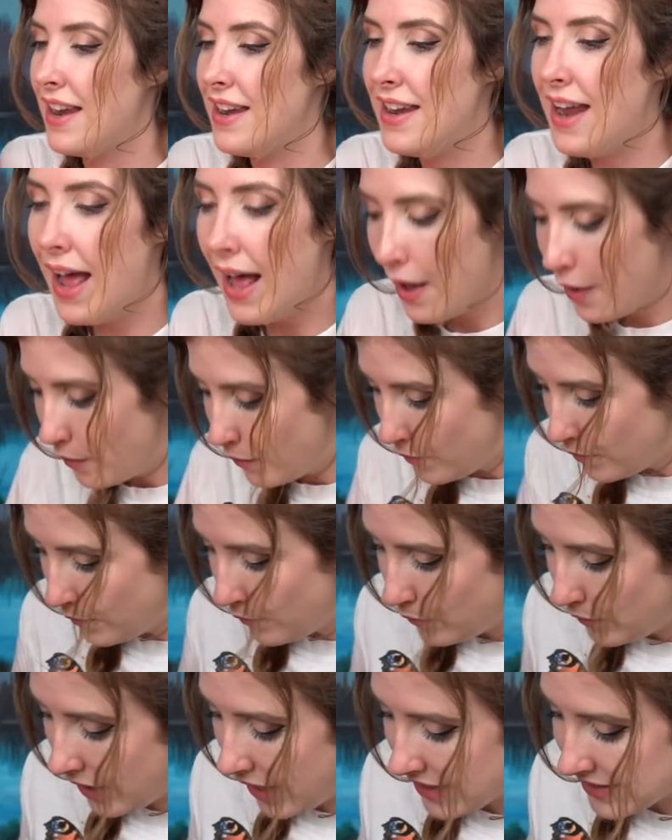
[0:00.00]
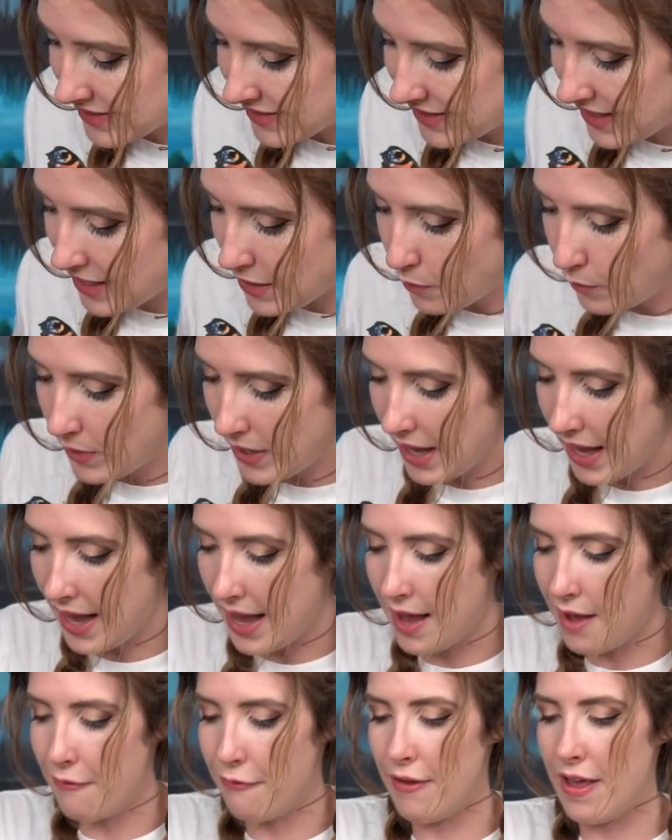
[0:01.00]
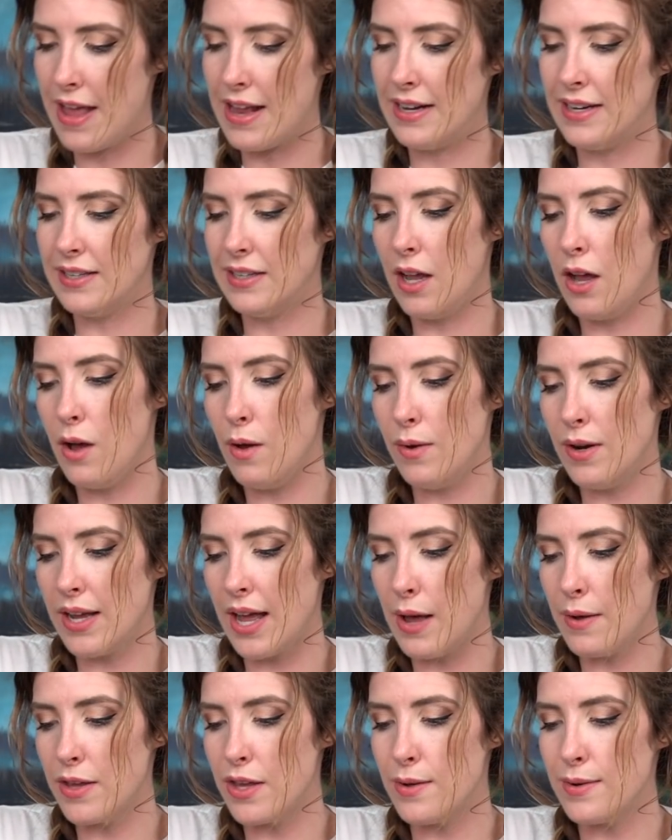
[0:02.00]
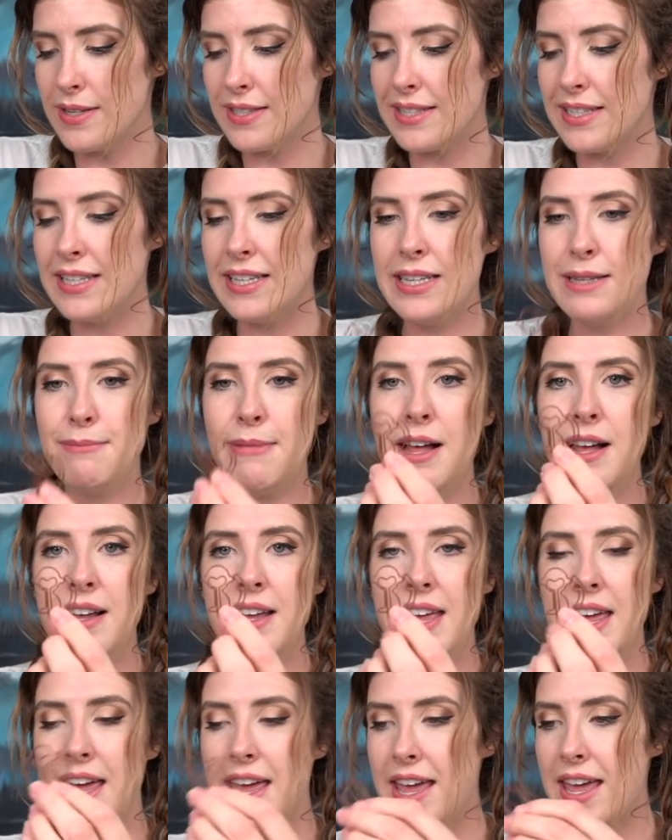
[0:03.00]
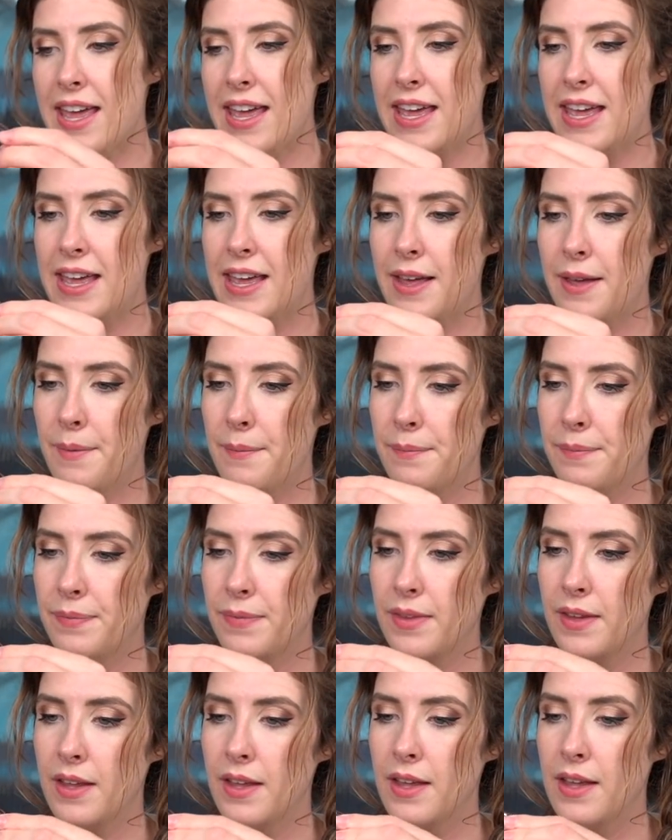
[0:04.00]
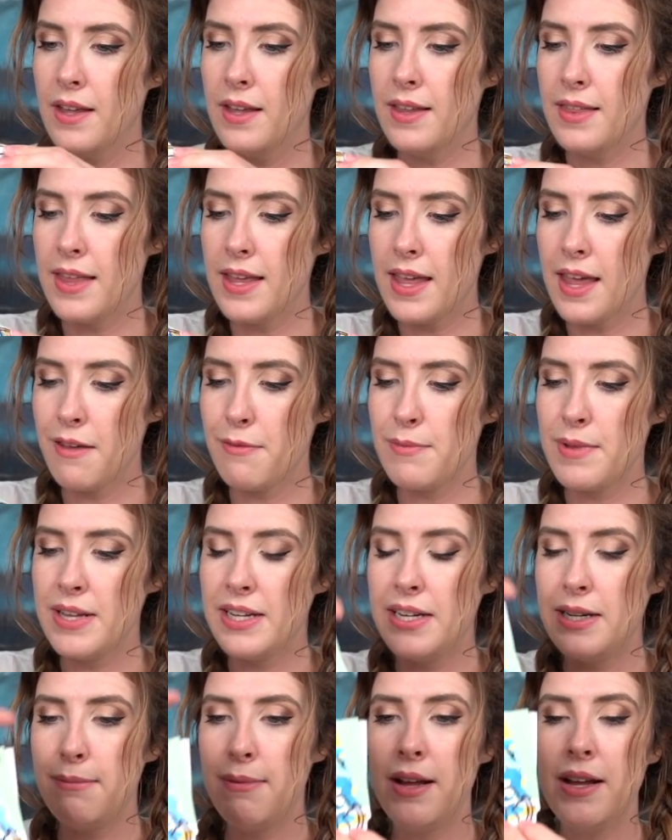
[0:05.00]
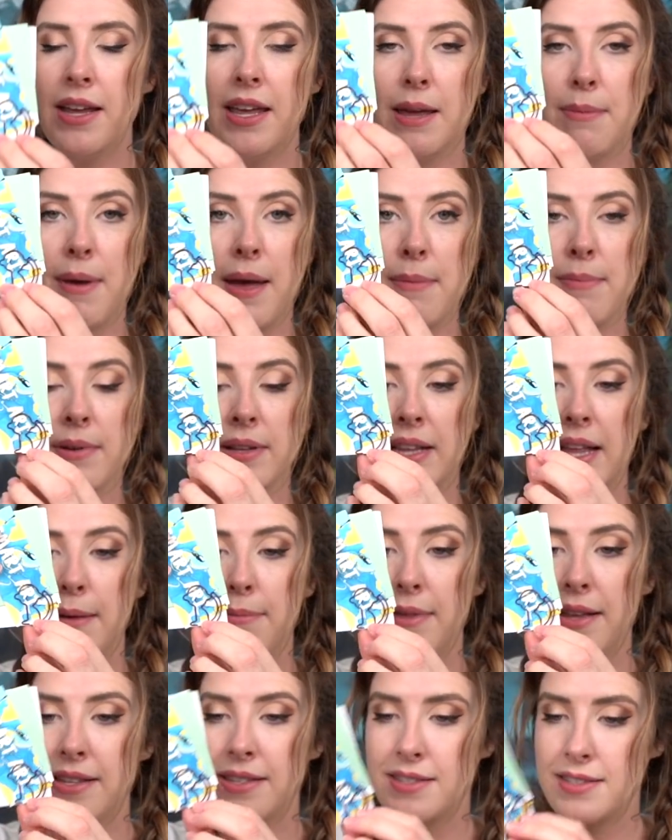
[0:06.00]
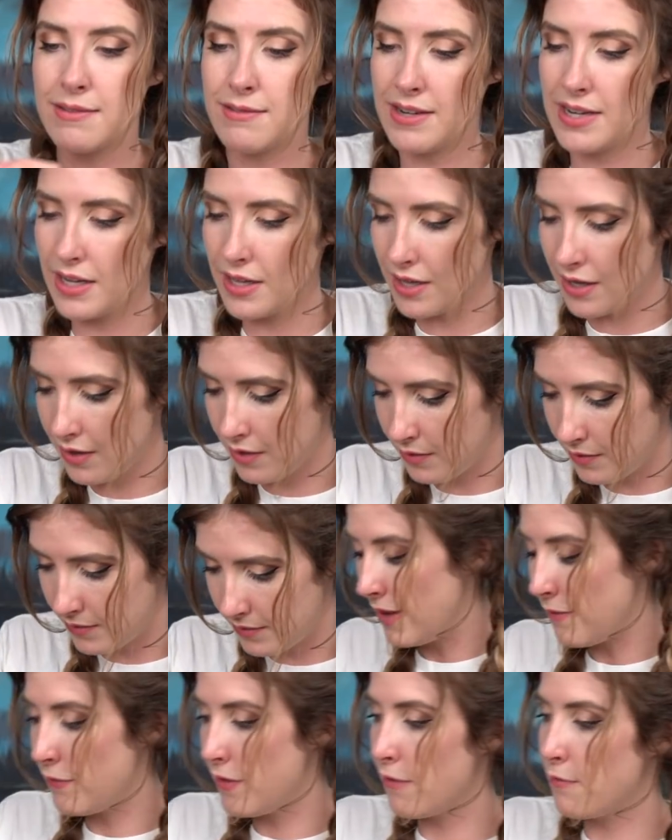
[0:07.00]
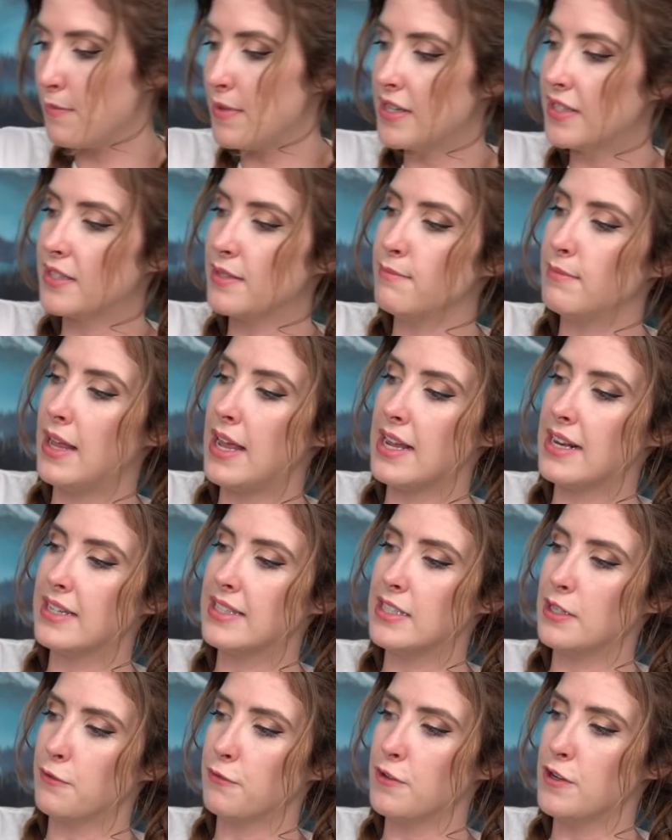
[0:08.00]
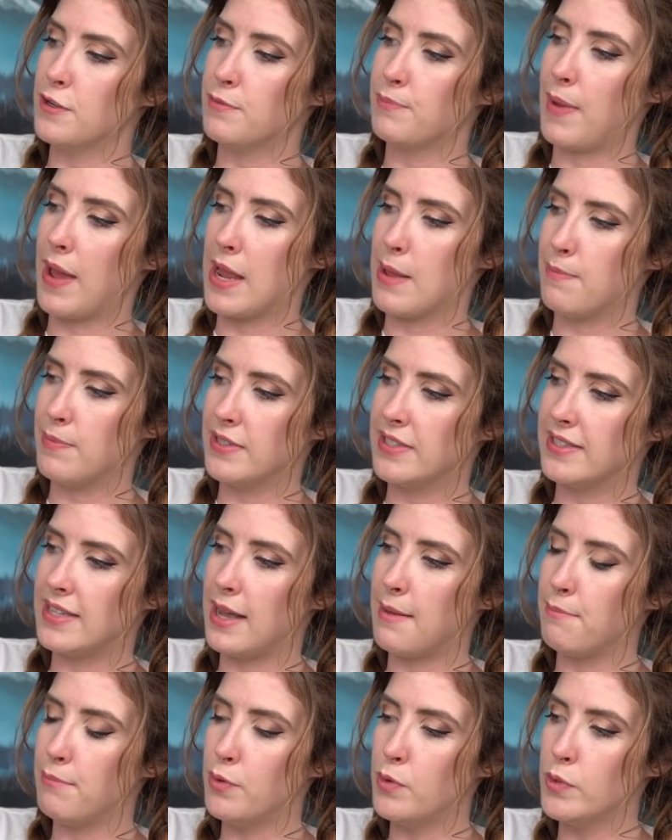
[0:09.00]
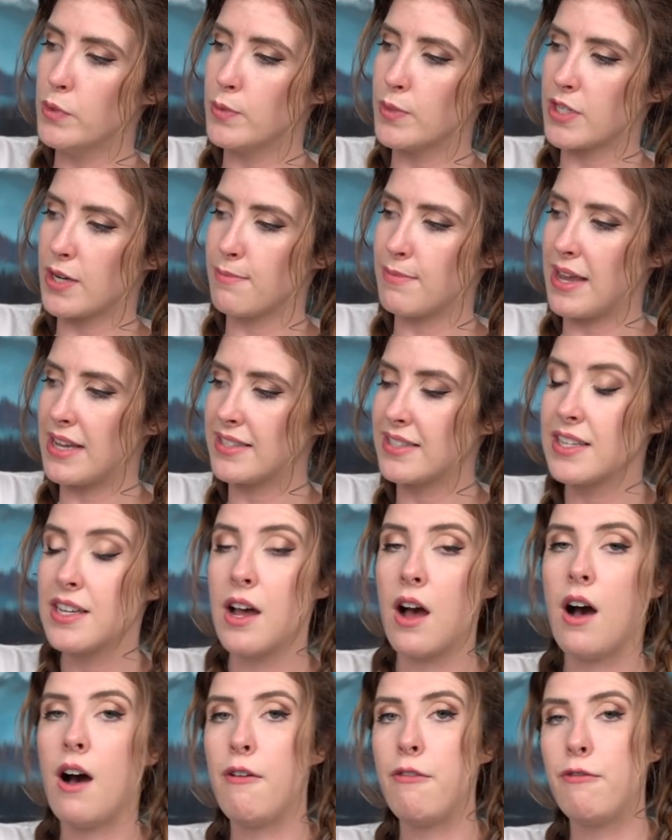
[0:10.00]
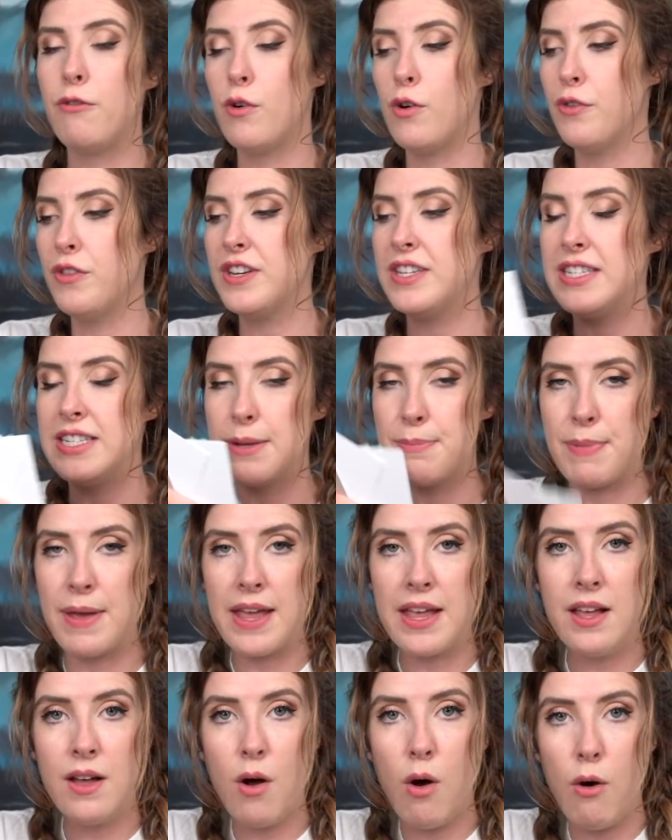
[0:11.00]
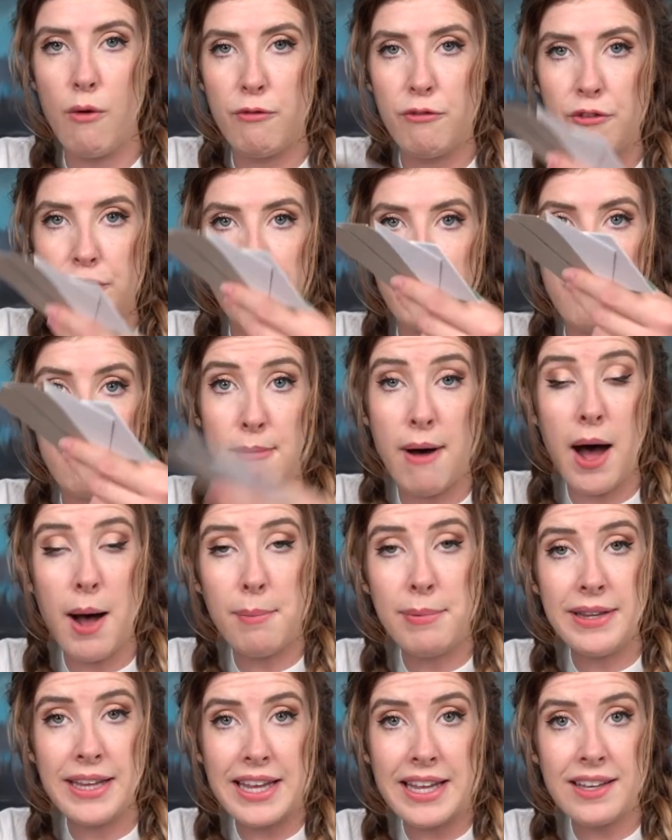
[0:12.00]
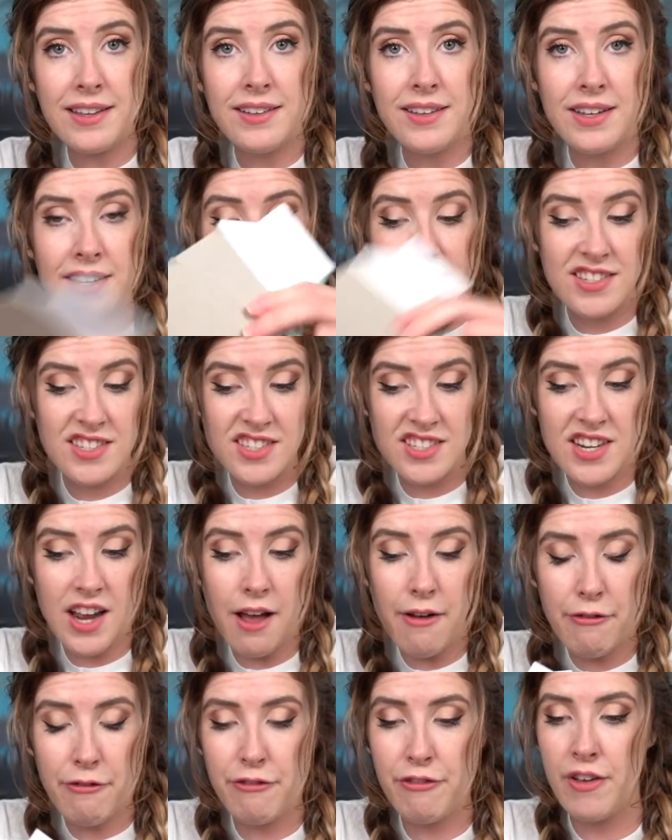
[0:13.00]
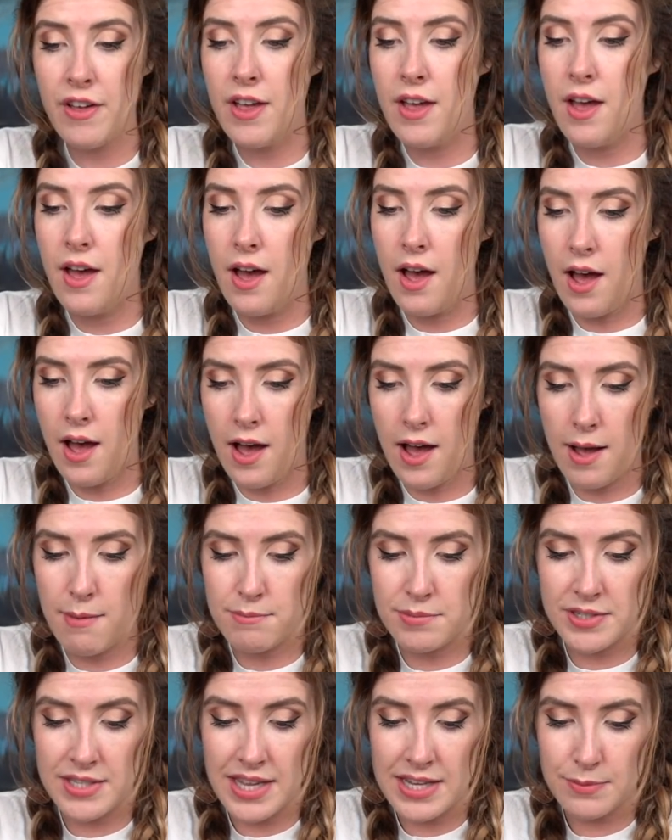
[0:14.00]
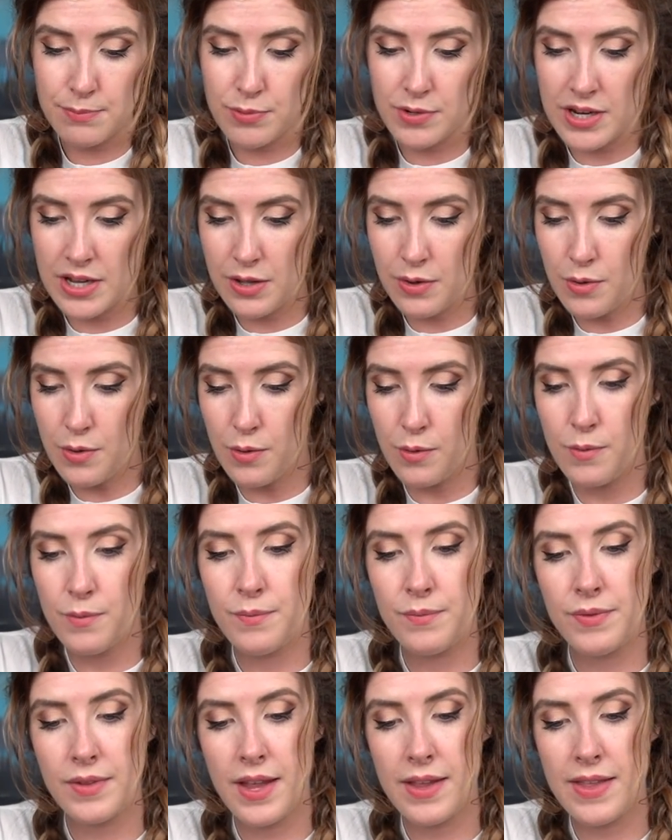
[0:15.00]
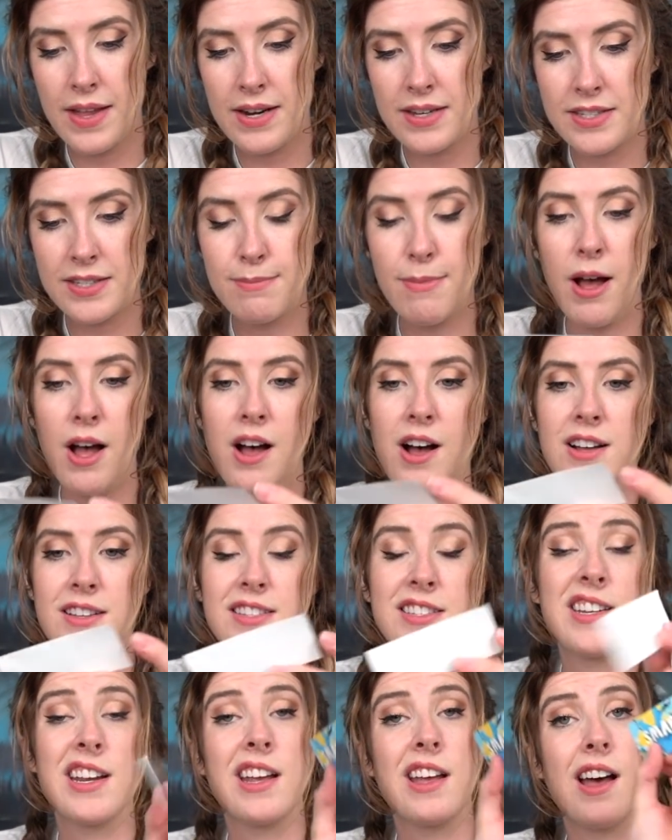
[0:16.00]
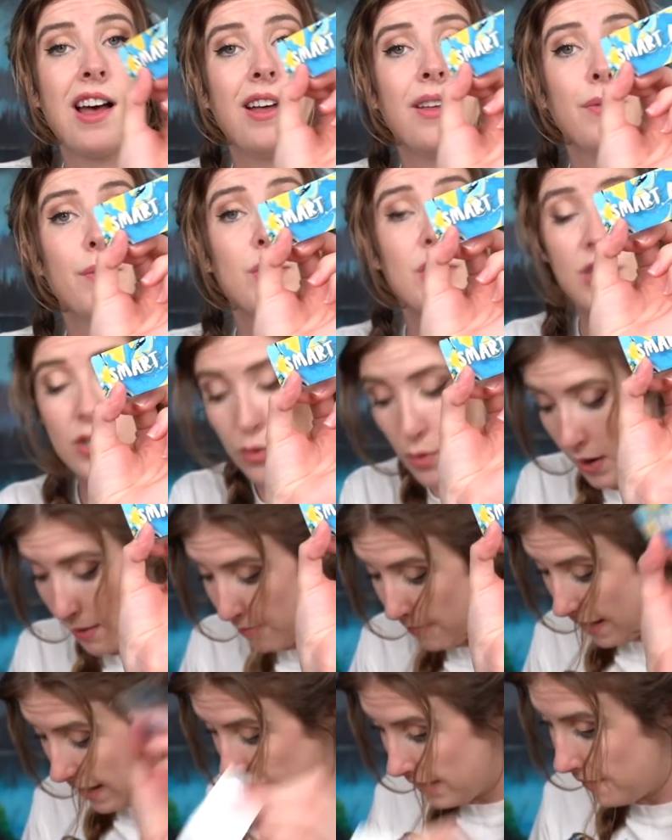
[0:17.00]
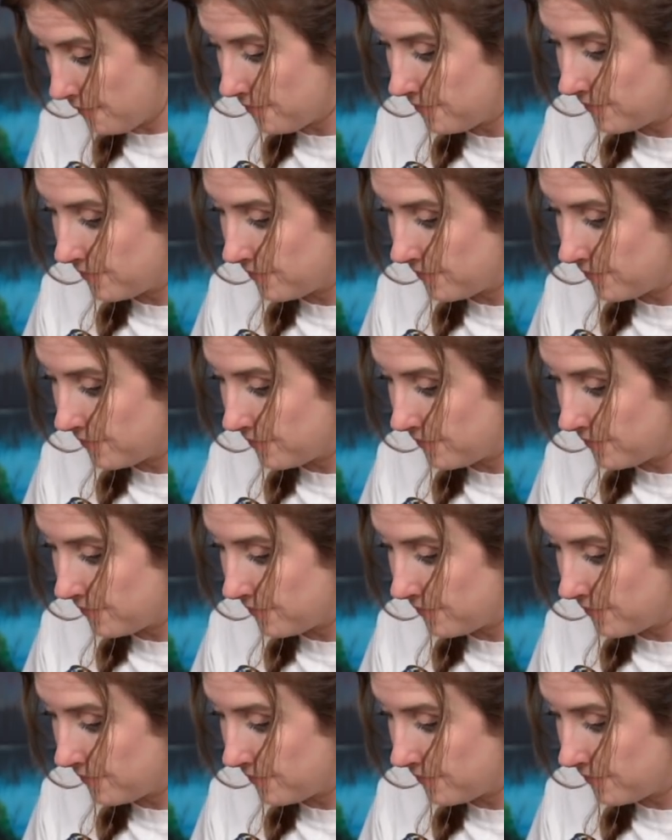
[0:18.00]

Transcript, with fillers: And now, lastly, we have a little... Oh, look how cute is the little monkey! They gave me a little monkey paperclip. That's really cute. They've given me some like different paper samples, which I'm guessing are for the dipping of the marbling stuff. Um, so that's pretty cool. And then a SmartArt sticker, which is quite big.